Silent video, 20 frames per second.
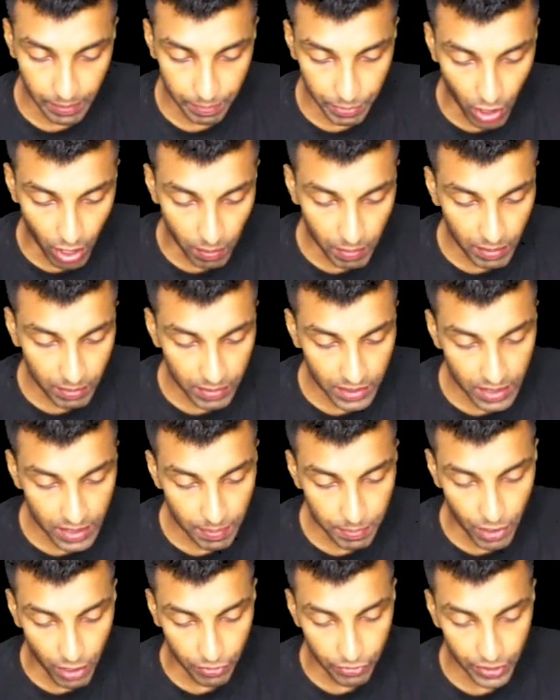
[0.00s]
The problem is
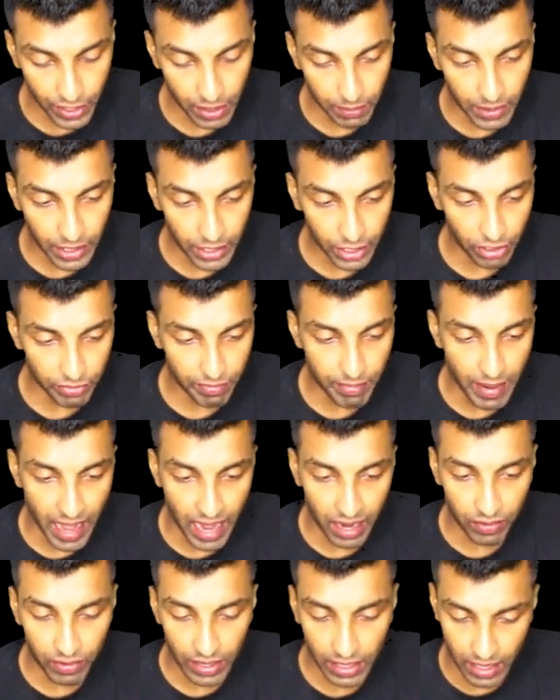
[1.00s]
the profitability of
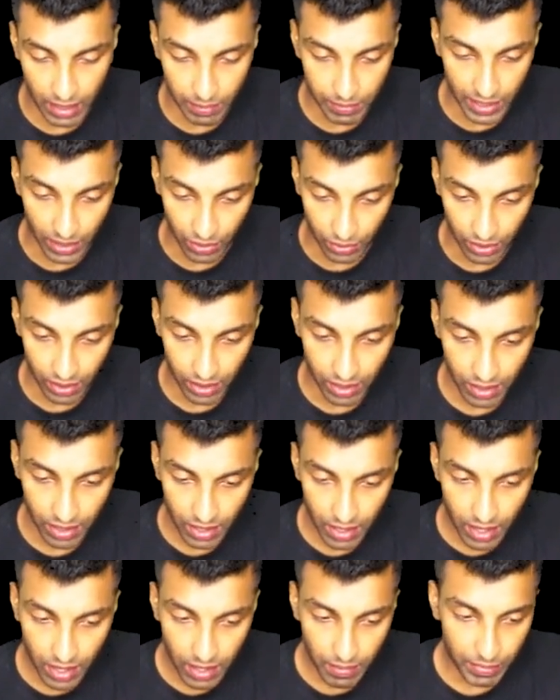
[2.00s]
bank will come down,
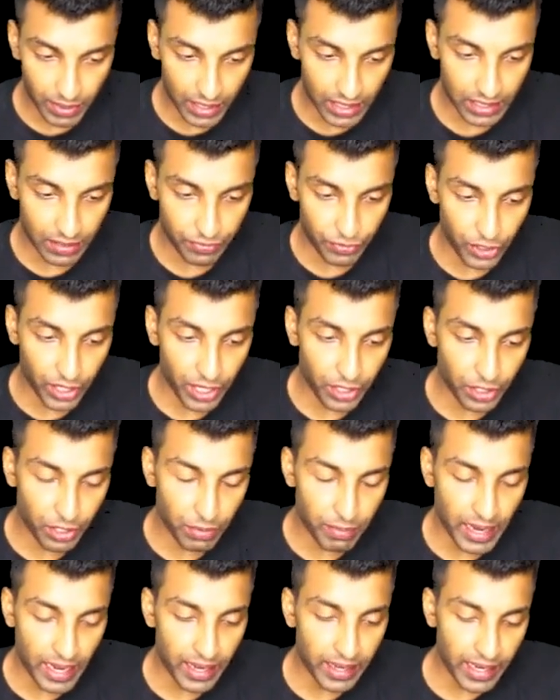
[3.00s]
because if you need
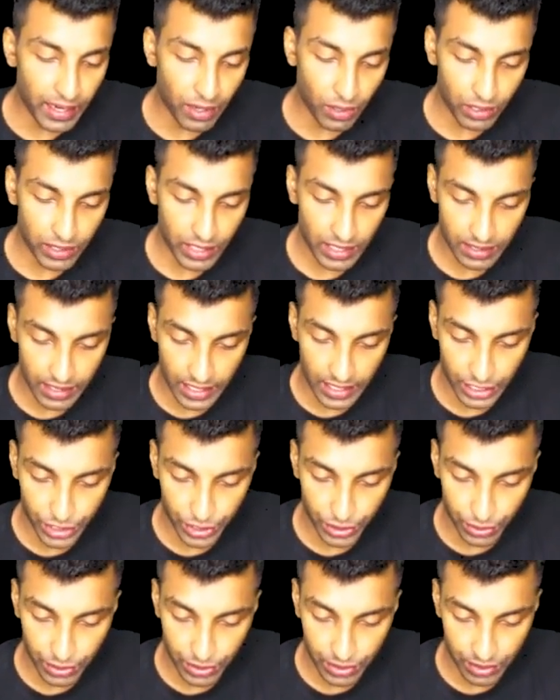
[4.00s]
to maintain all these
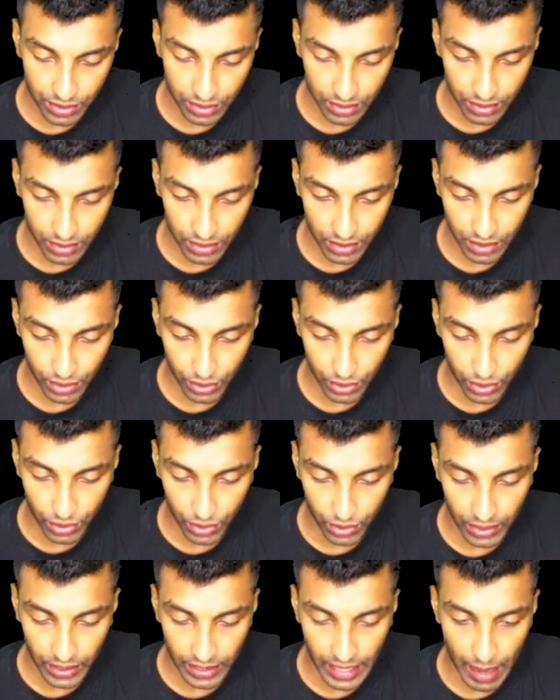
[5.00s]
ratios,
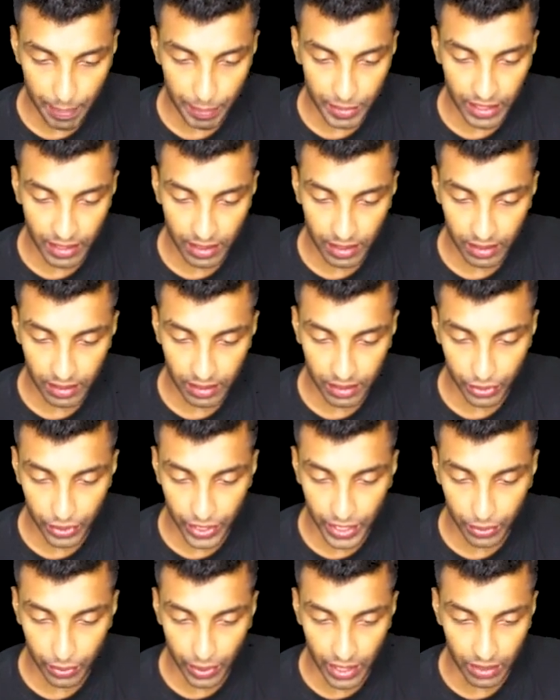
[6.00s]
the capital you
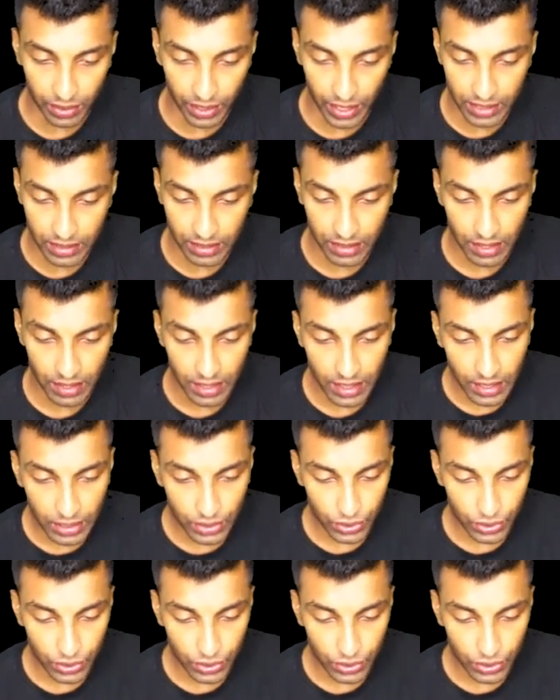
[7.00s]
need to increase.